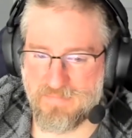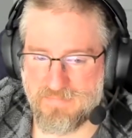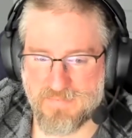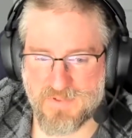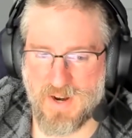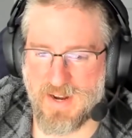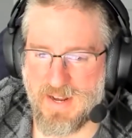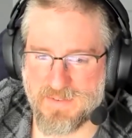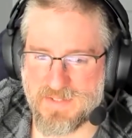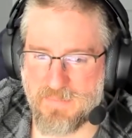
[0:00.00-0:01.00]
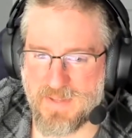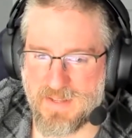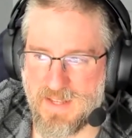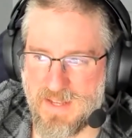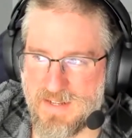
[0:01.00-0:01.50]
try out
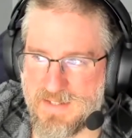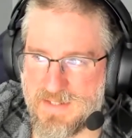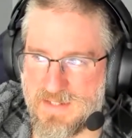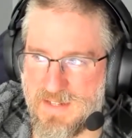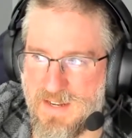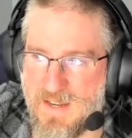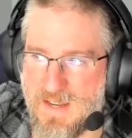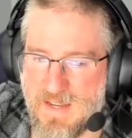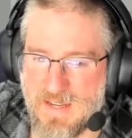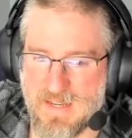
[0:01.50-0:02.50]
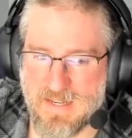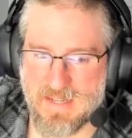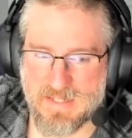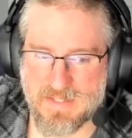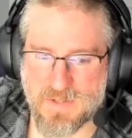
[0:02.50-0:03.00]
something that is
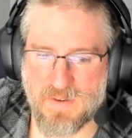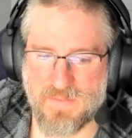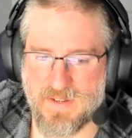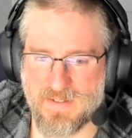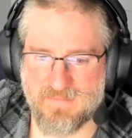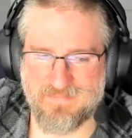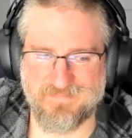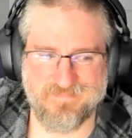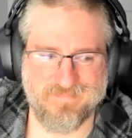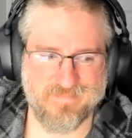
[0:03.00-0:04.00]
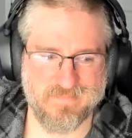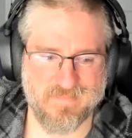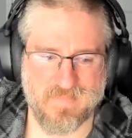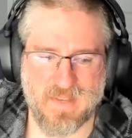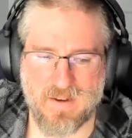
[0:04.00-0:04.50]
sort of a
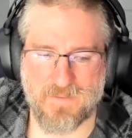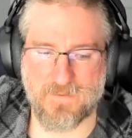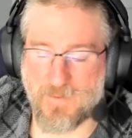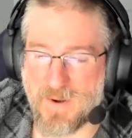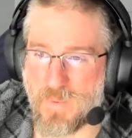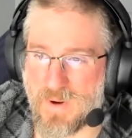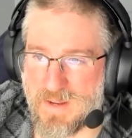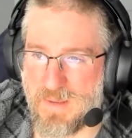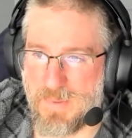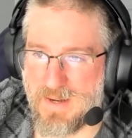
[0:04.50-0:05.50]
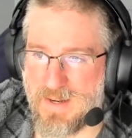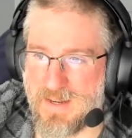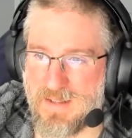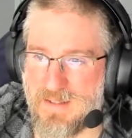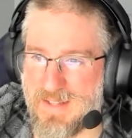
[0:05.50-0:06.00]
framework
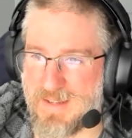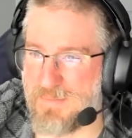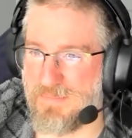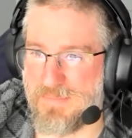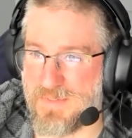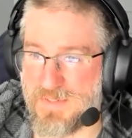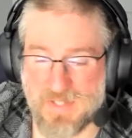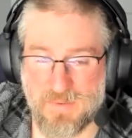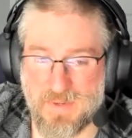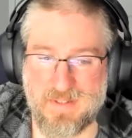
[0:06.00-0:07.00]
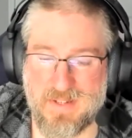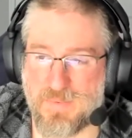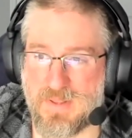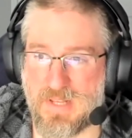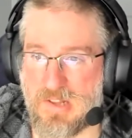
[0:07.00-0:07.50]
API, like see what it does
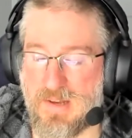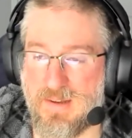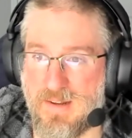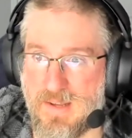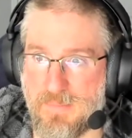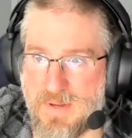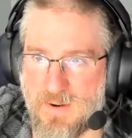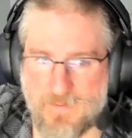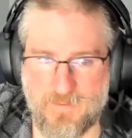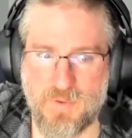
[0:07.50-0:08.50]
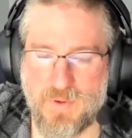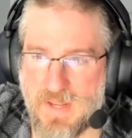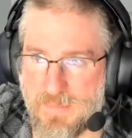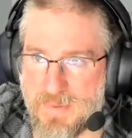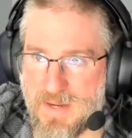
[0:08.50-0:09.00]
with the client API or Fluent
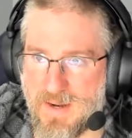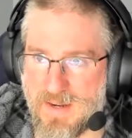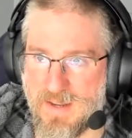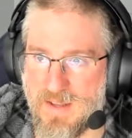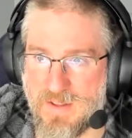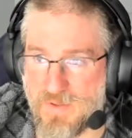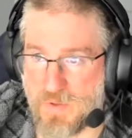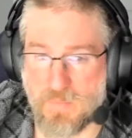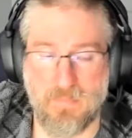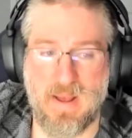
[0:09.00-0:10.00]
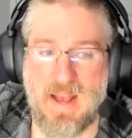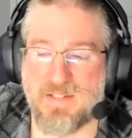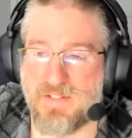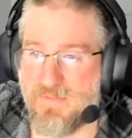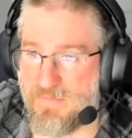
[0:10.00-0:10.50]
API. Those are
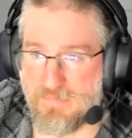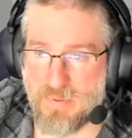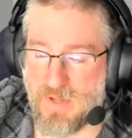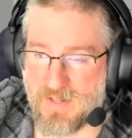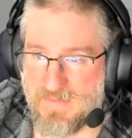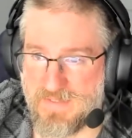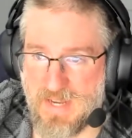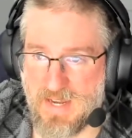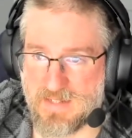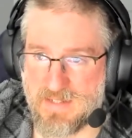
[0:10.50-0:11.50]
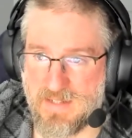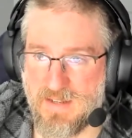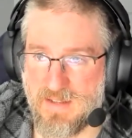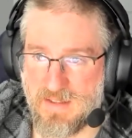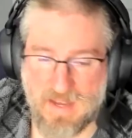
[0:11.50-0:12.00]
massive blocks of text
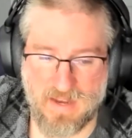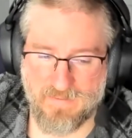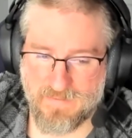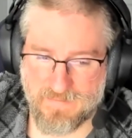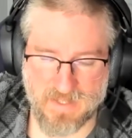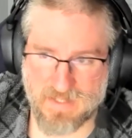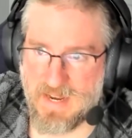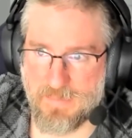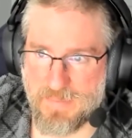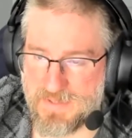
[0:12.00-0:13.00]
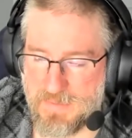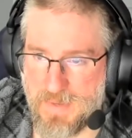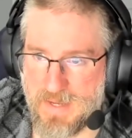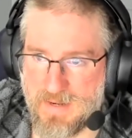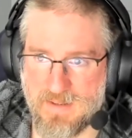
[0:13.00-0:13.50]
that have examples
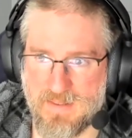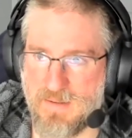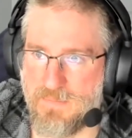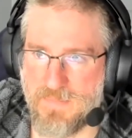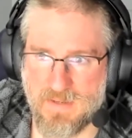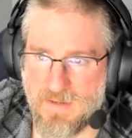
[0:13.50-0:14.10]
embedded in them, and